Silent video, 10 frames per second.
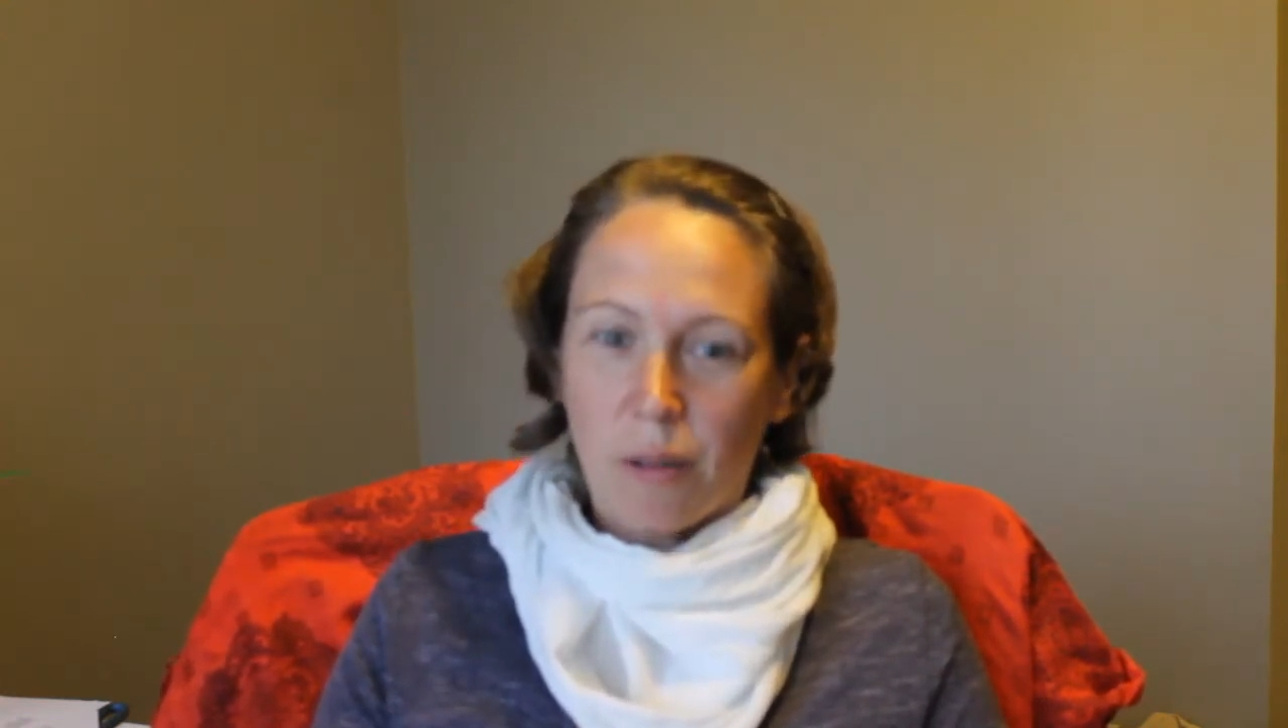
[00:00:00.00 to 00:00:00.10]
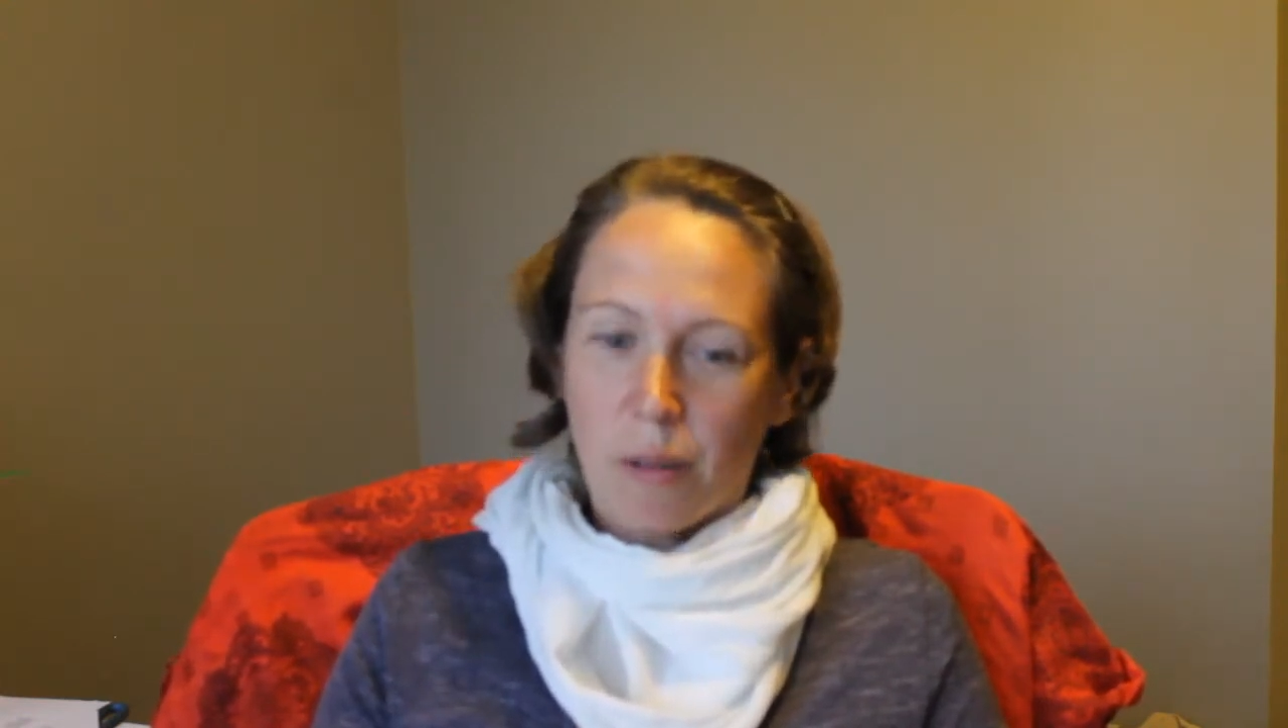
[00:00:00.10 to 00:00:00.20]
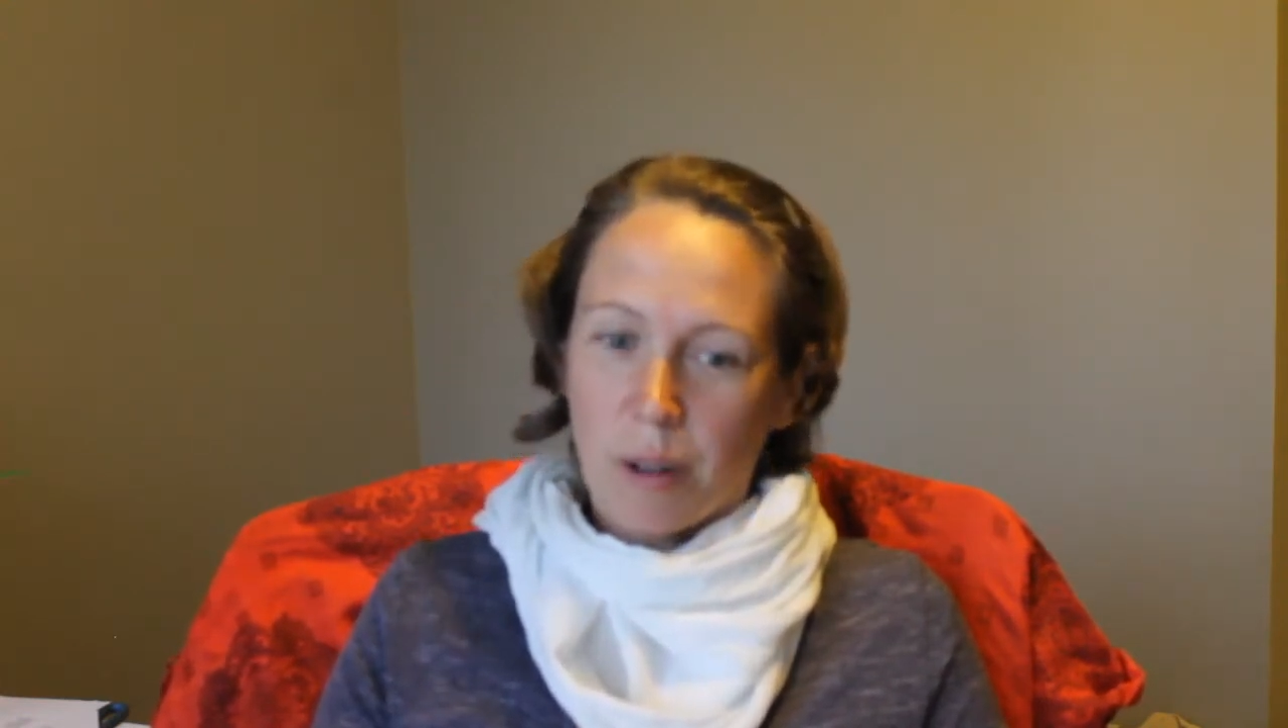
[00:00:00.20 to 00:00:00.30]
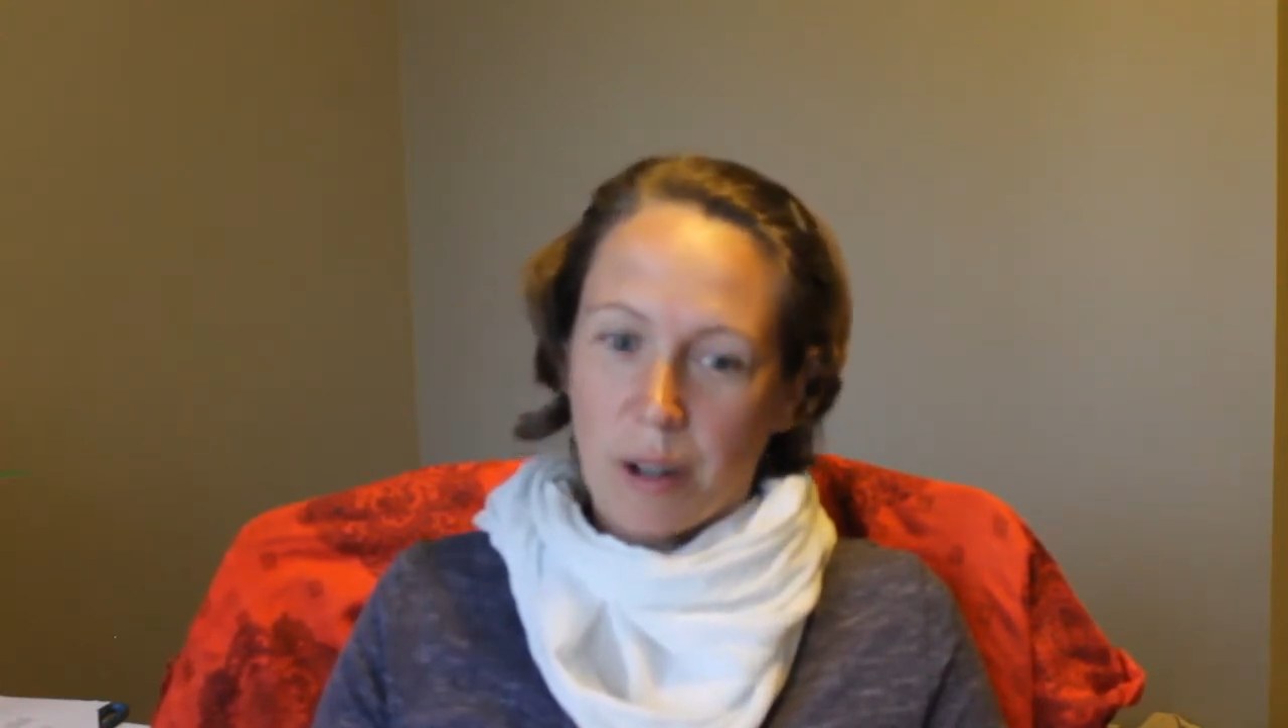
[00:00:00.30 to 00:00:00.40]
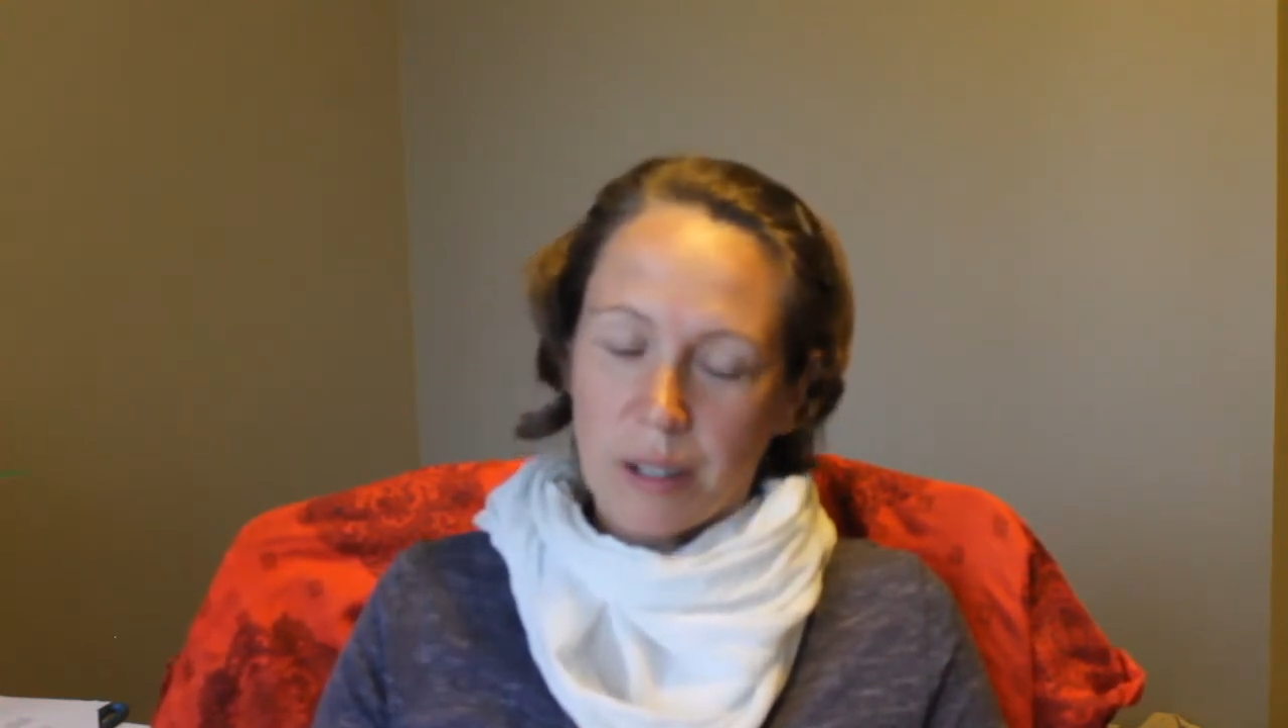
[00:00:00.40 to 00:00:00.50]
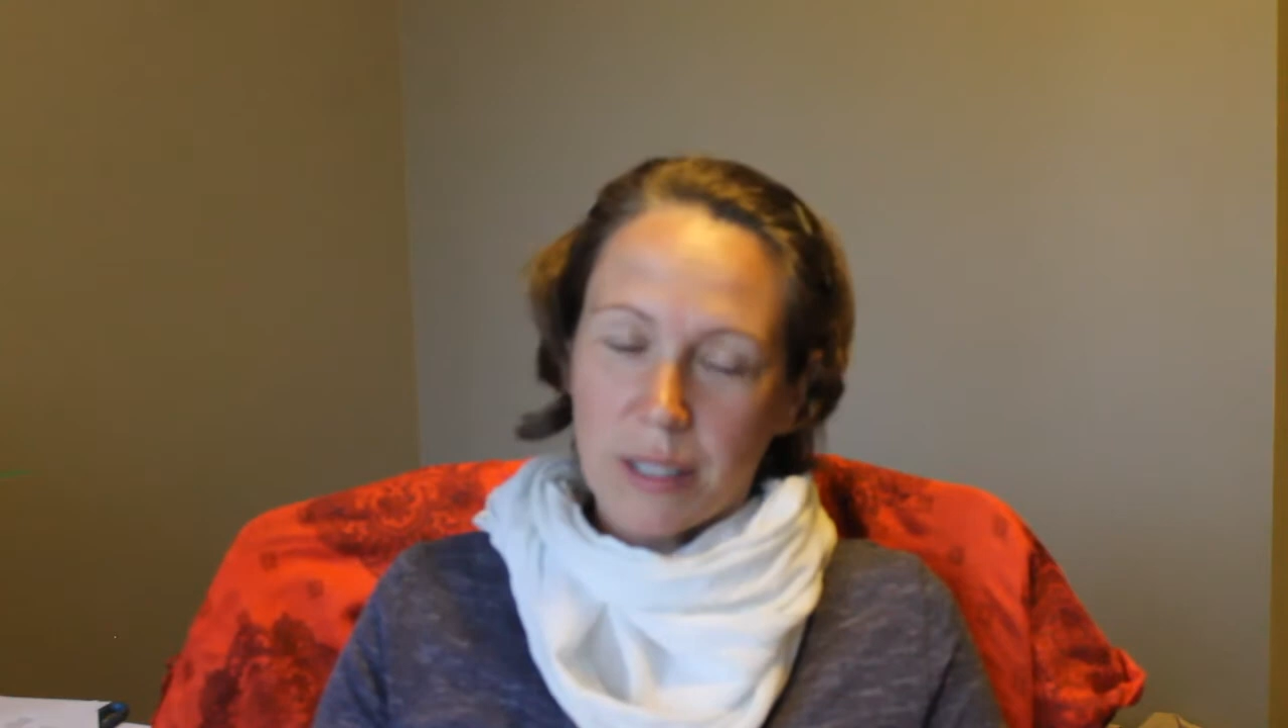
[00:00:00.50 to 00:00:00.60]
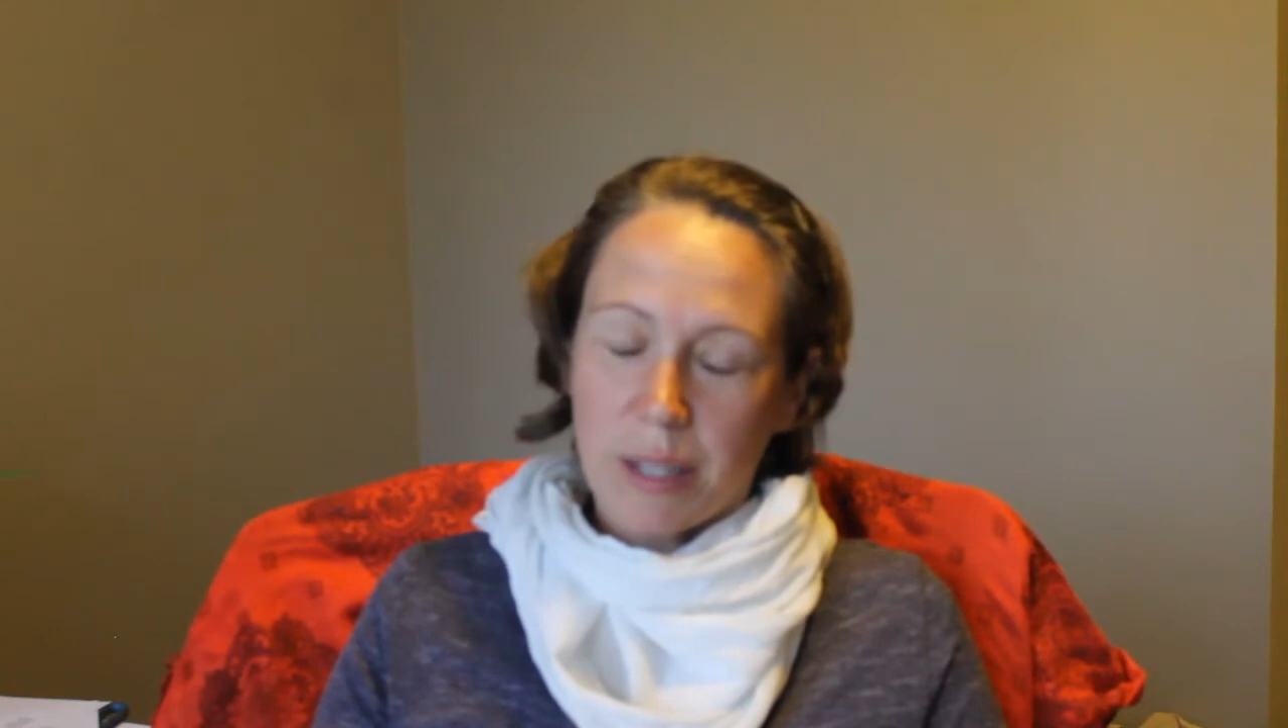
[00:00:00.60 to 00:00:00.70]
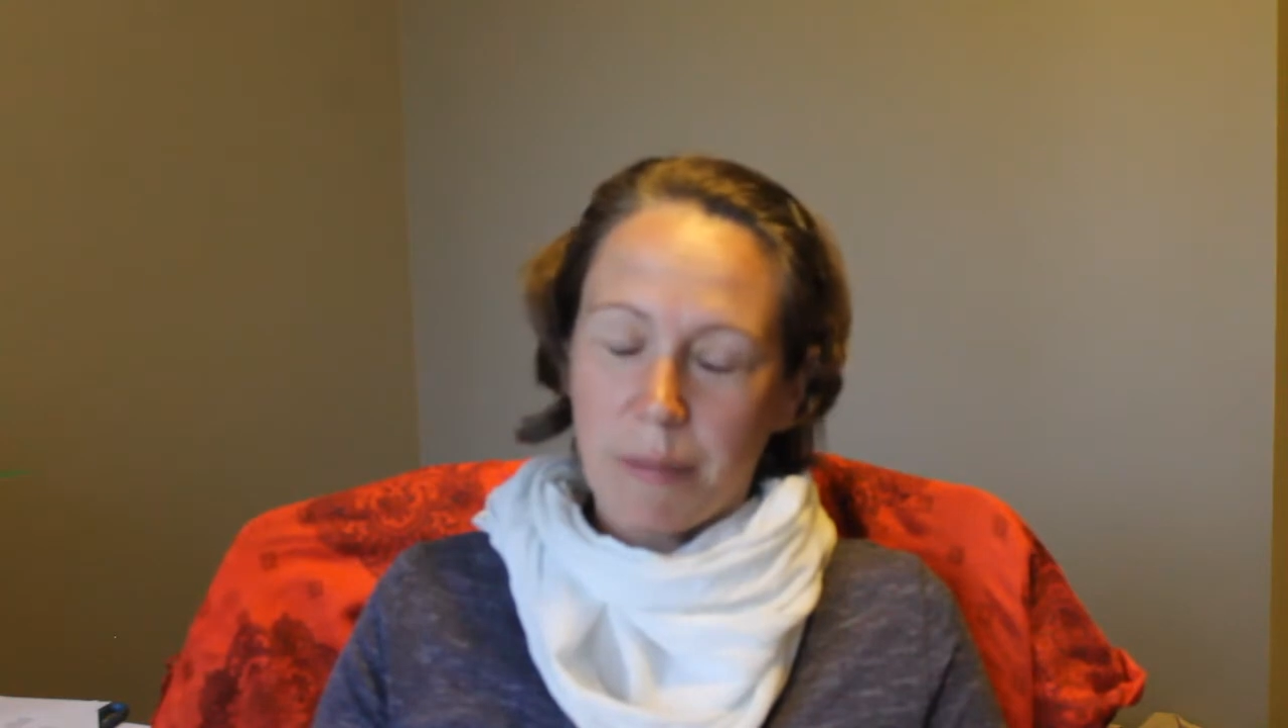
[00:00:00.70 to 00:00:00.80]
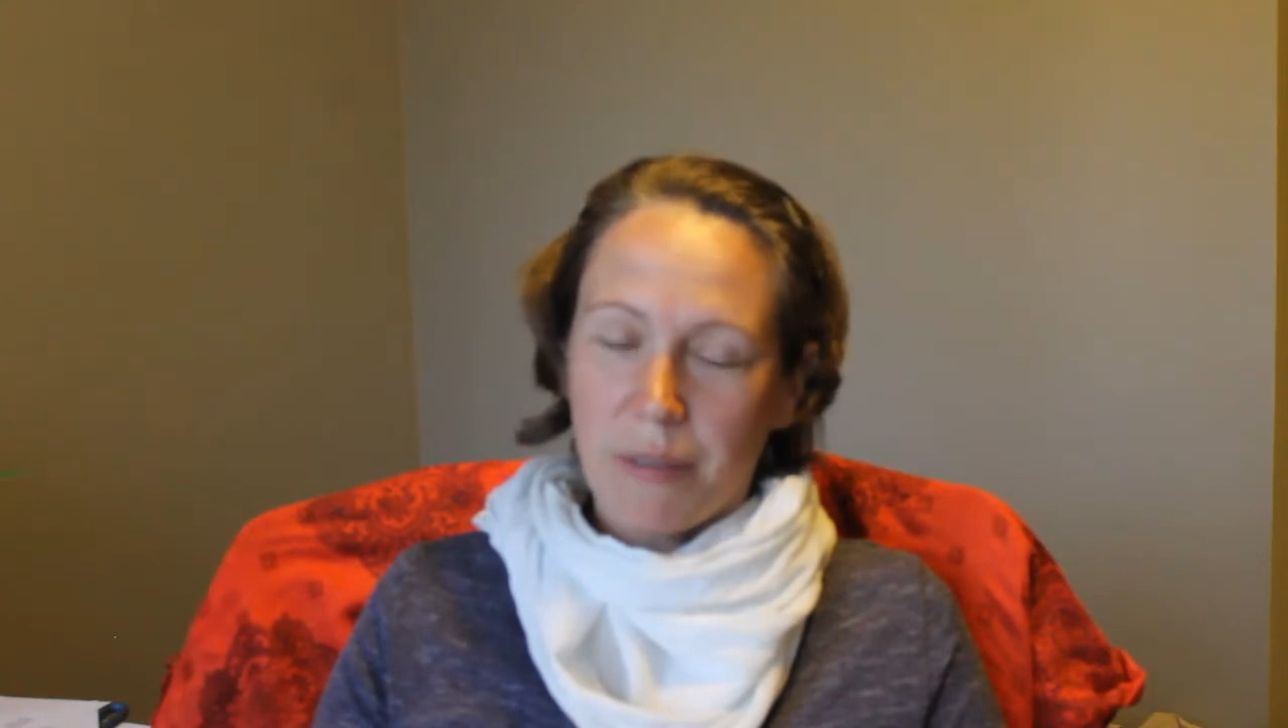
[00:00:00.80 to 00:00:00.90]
or some